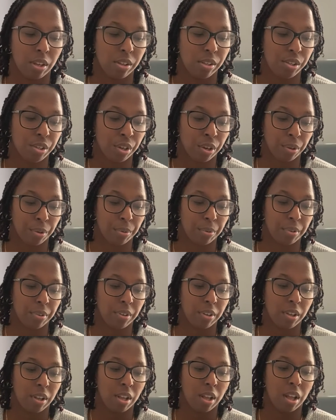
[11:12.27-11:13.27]
So
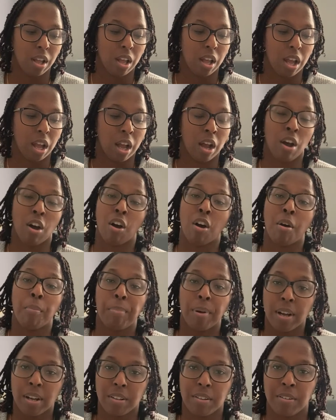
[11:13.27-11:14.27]
I
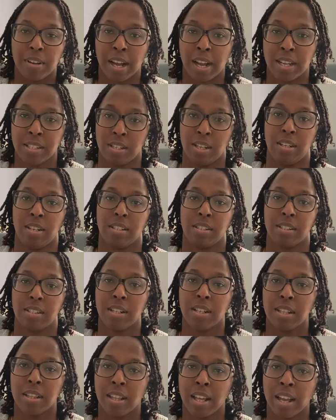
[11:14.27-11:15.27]
hope you guys
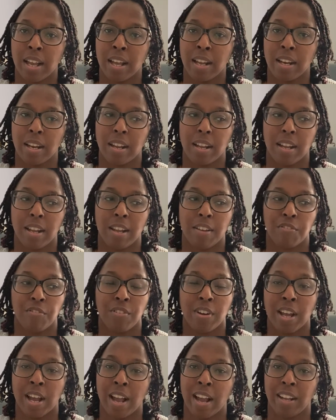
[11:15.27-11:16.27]
understood that. If
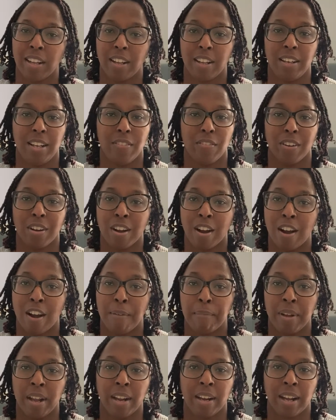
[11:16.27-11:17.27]
not, leave a
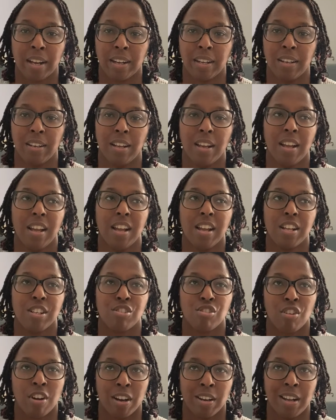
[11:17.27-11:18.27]
comment and I can
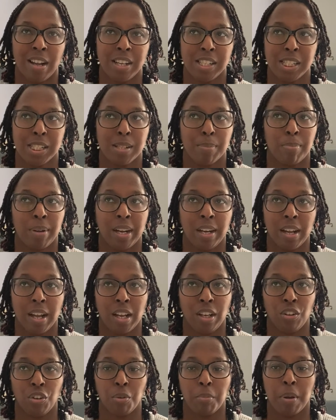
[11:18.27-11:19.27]
try to explain it
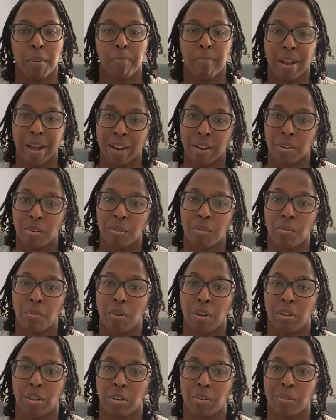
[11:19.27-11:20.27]
a little bit better or
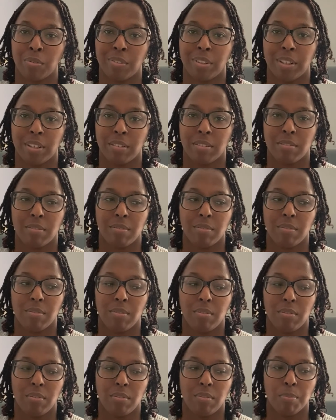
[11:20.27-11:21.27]
a little
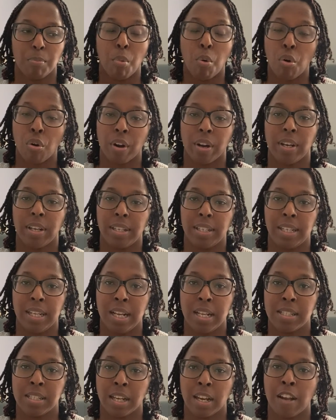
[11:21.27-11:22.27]
more in
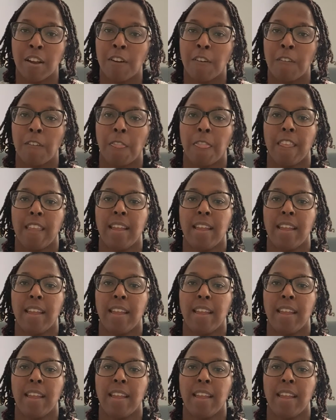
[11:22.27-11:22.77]
detail.